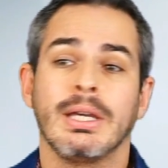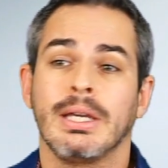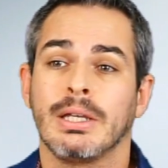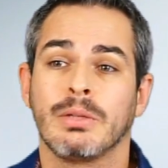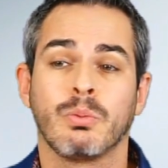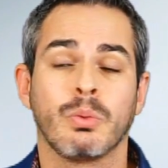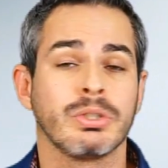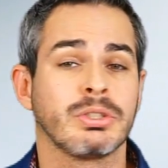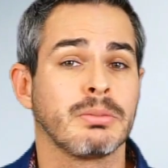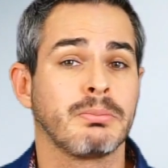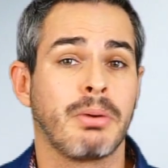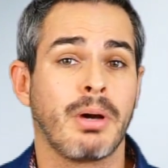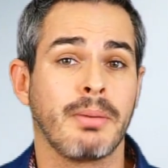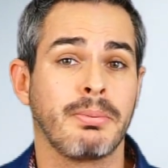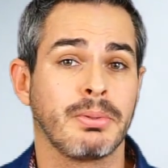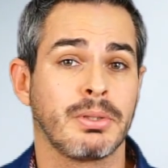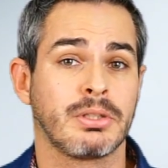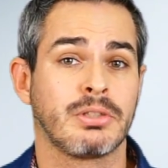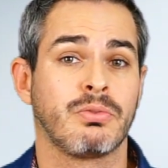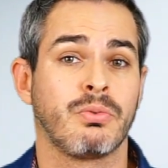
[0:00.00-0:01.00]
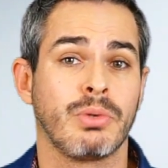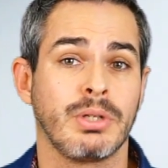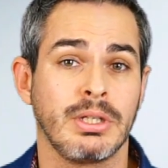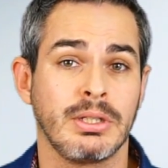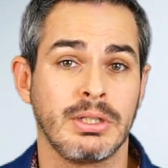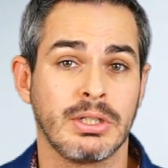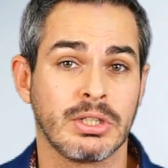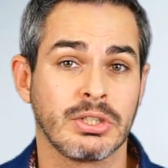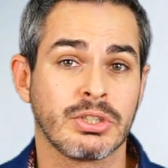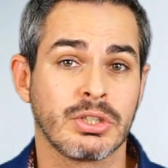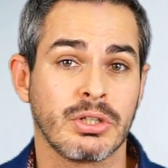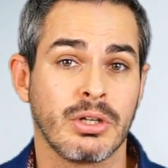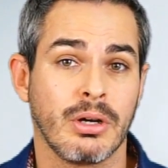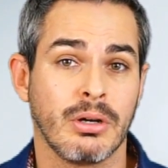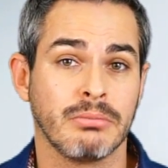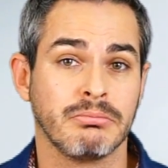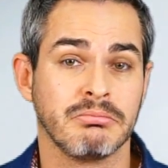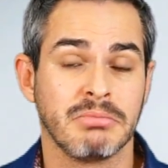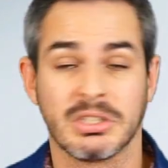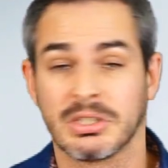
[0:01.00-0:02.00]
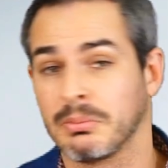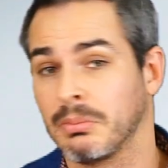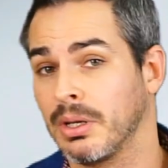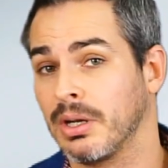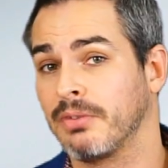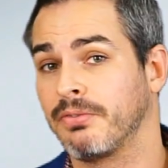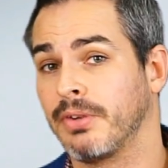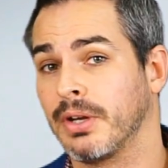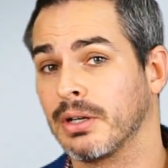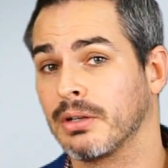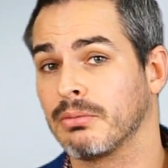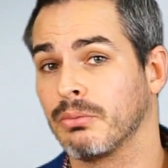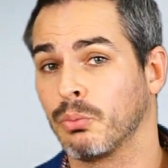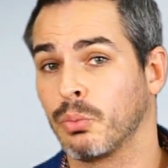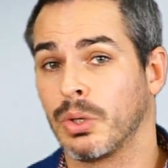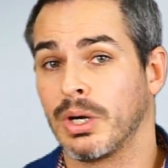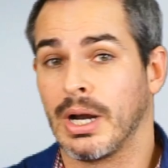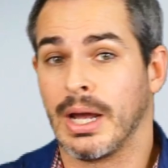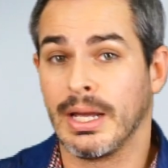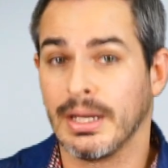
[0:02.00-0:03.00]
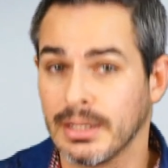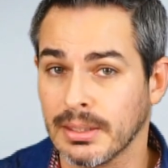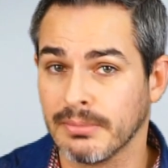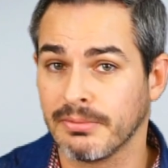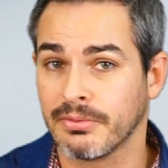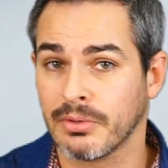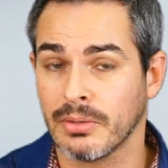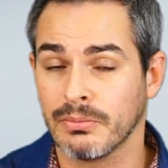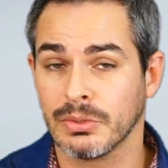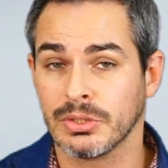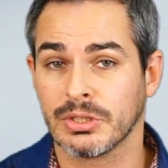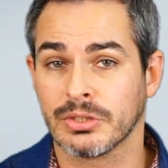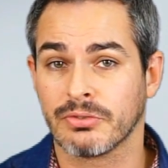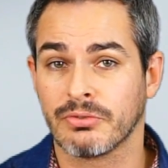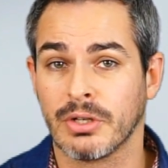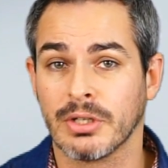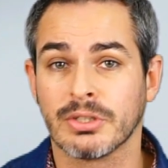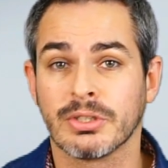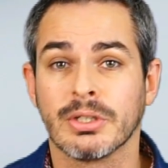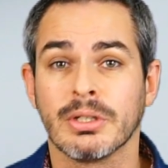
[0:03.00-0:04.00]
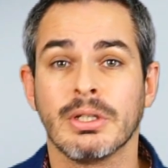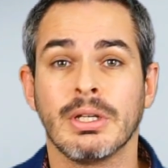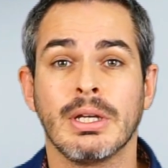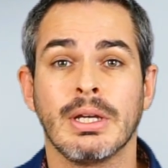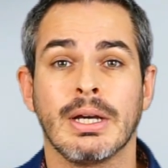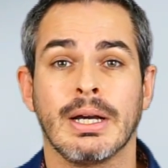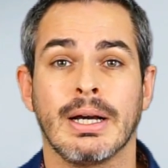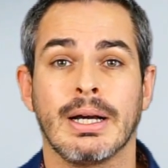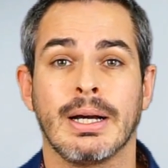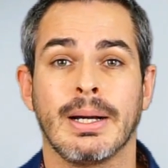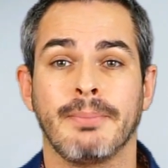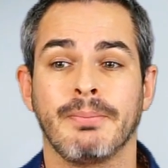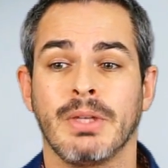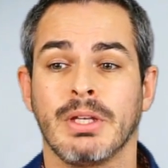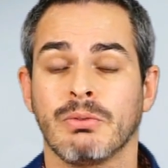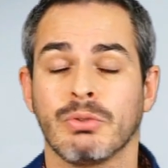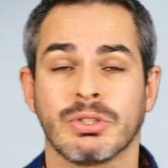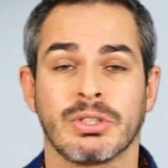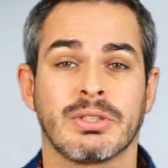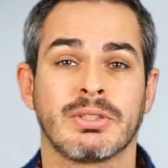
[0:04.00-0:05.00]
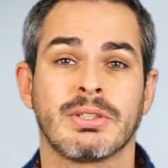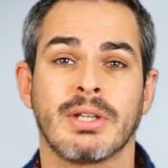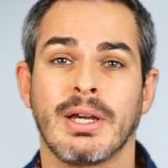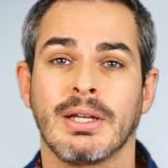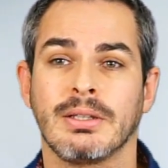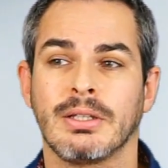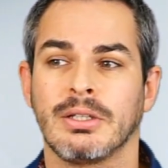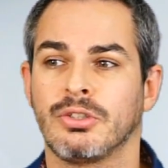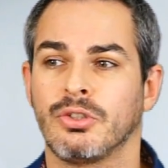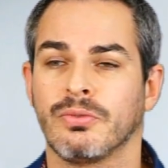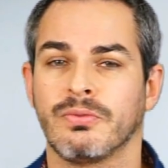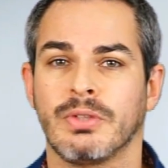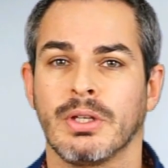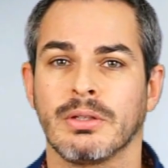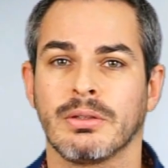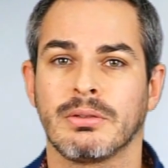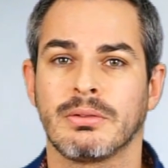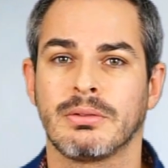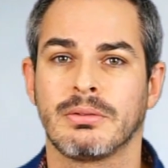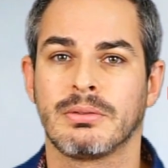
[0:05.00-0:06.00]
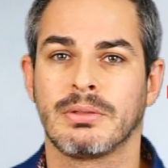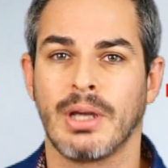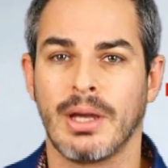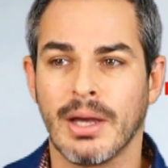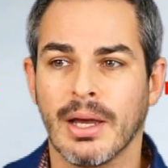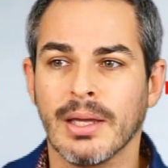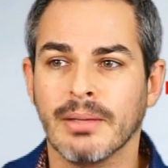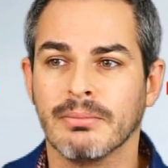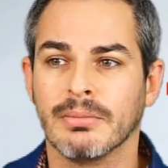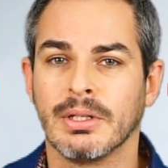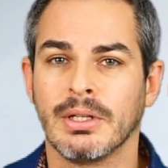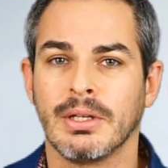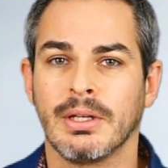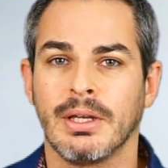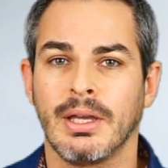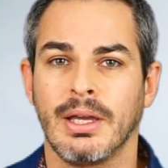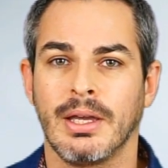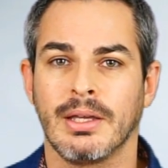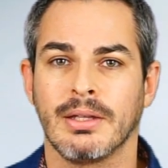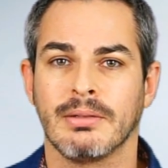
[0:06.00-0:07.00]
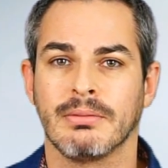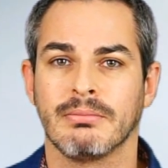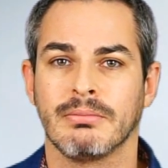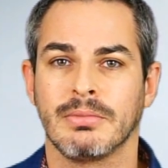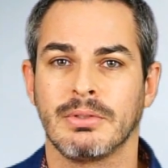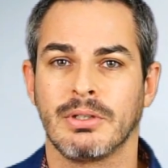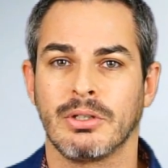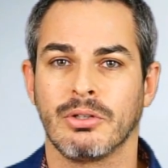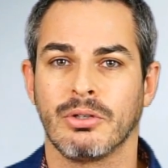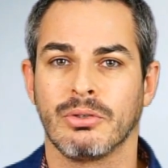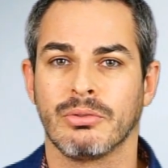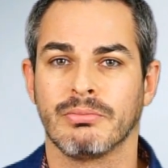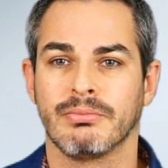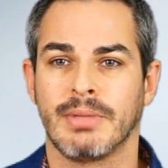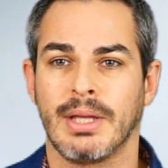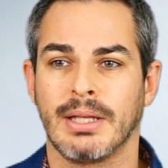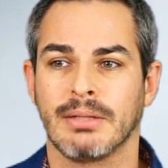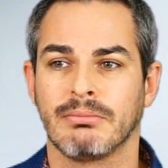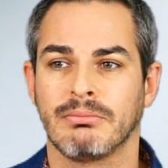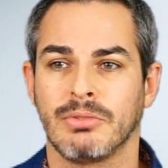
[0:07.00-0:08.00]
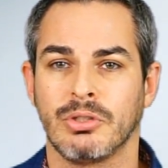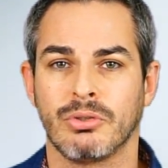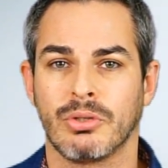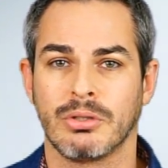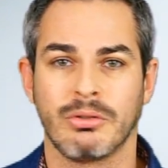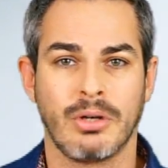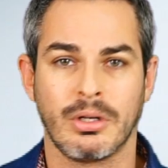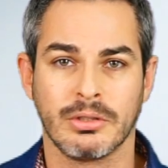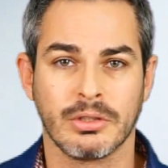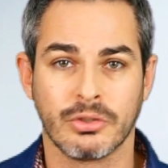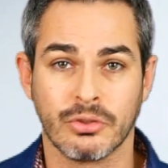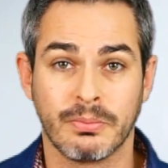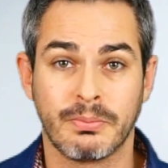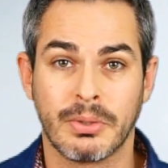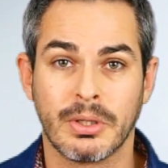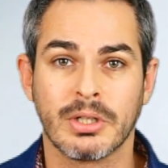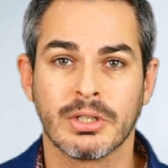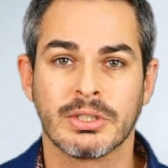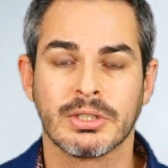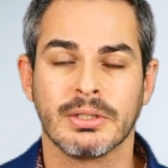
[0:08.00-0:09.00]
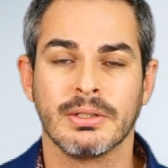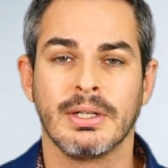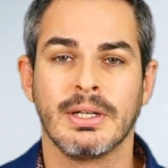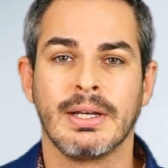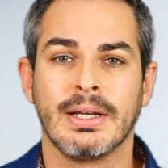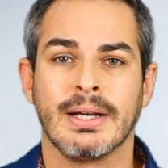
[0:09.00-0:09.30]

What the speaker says: It wasn't popular 20 years ago. As a matter of fact, where I come from, which is Russia, it was a sign that you've done time and you know that you're not a good person.